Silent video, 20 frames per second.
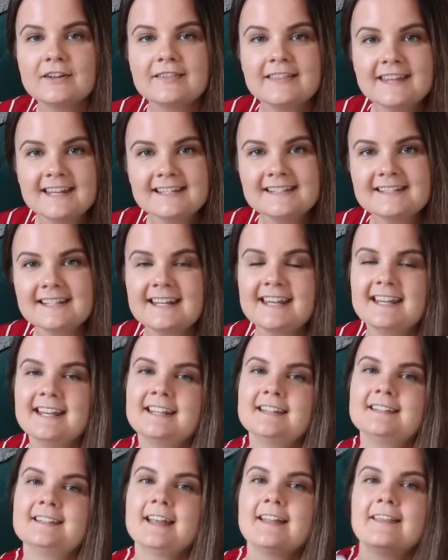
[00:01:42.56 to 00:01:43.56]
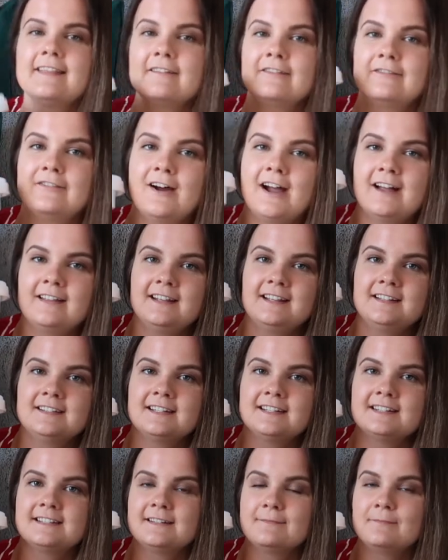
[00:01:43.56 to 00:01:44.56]
this is the filing
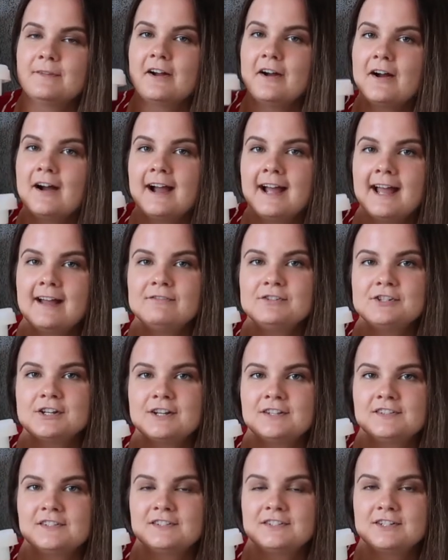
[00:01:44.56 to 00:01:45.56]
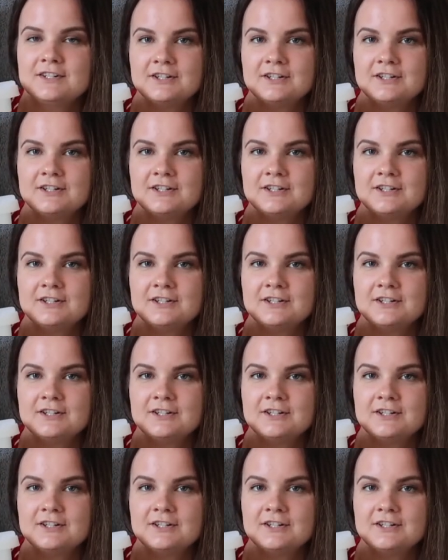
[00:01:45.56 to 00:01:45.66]
system that I have chosen to